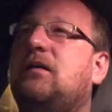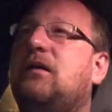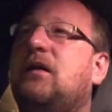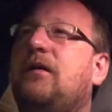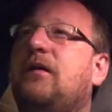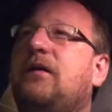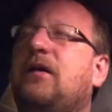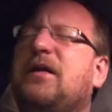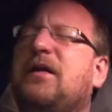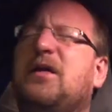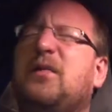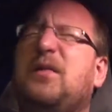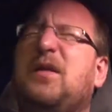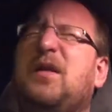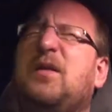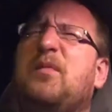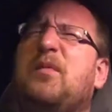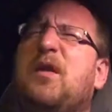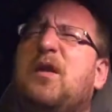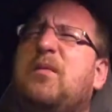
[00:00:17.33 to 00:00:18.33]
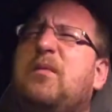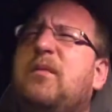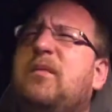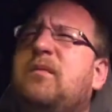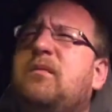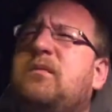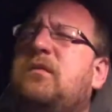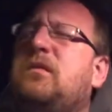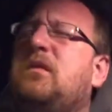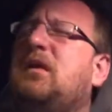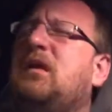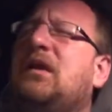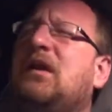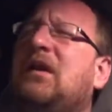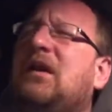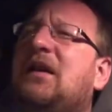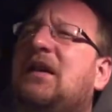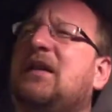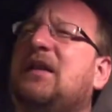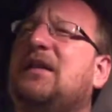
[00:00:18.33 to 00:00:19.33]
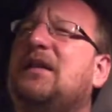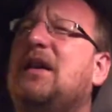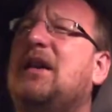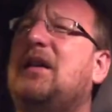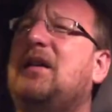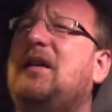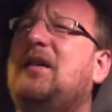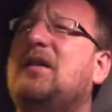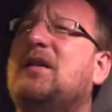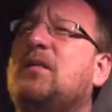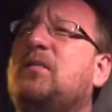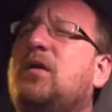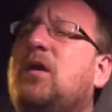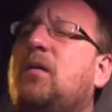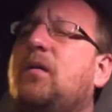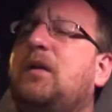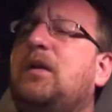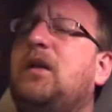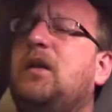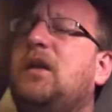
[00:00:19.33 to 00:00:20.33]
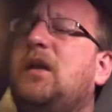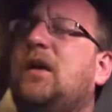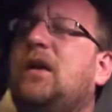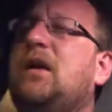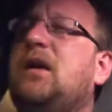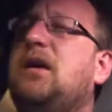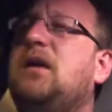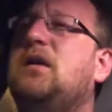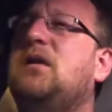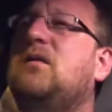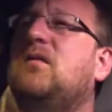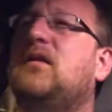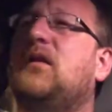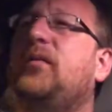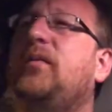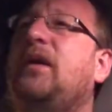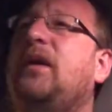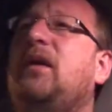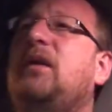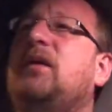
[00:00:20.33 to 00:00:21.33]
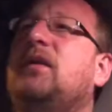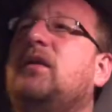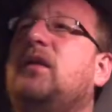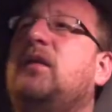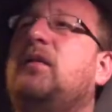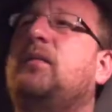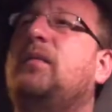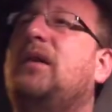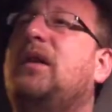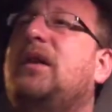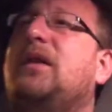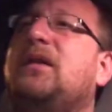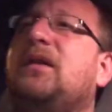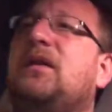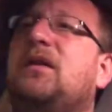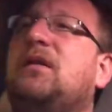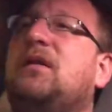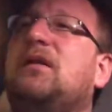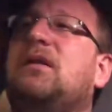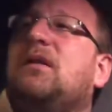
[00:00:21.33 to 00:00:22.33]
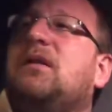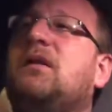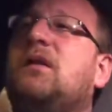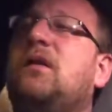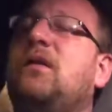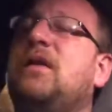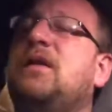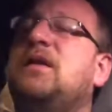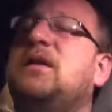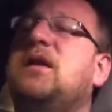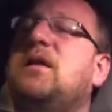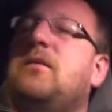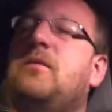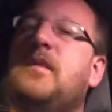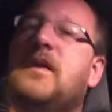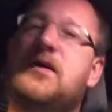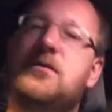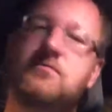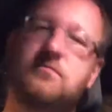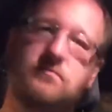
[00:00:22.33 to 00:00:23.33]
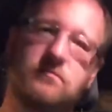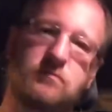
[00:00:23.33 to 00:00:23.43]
I've also been signed lease an apartment today and going to pay utility deposit and all this stuff. But